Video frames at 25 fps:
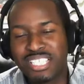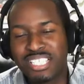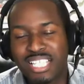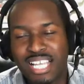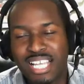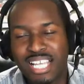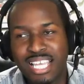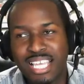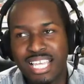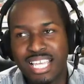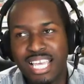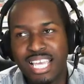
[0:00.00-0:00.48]
is
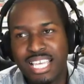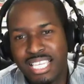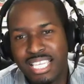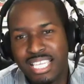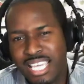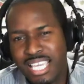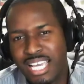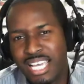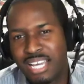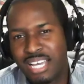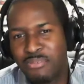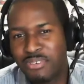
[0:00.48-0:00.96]
like,
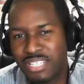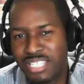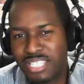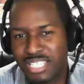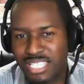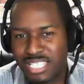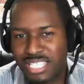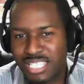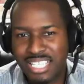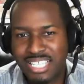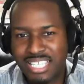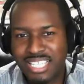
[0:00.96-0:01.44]
yeah, I want to
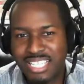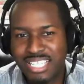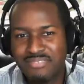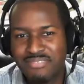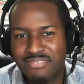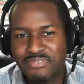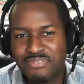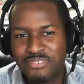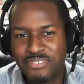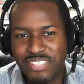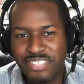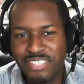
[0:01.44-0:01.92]
sell it
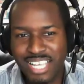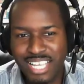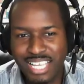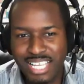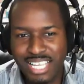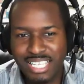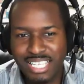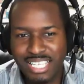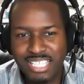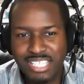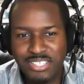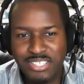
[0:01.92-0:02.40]
for
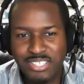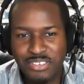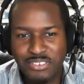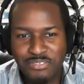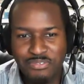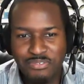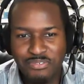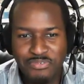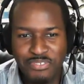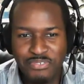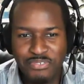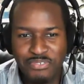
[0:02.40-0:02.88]
like
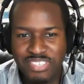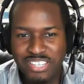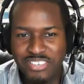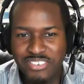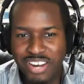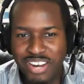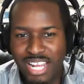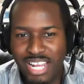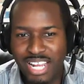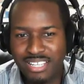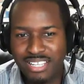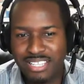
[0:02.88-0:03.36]
50
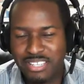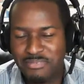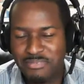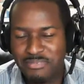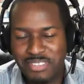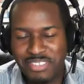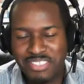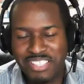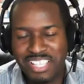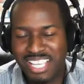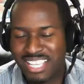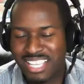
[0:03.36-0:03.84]
grand or
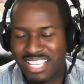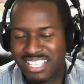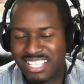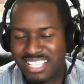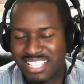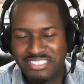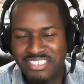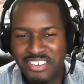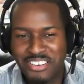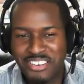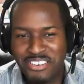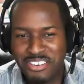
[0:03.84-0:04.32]
something. I'm like,
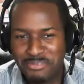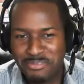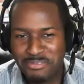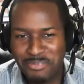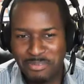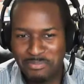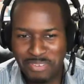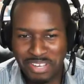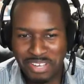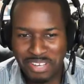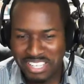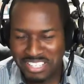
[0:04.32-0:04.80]
no, I'm
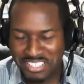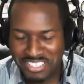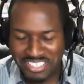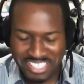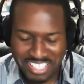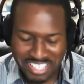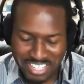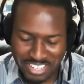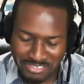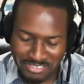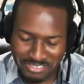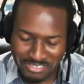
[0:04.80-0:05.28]
not buying your
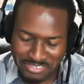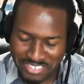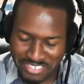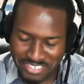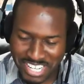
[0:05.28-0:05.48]
stuff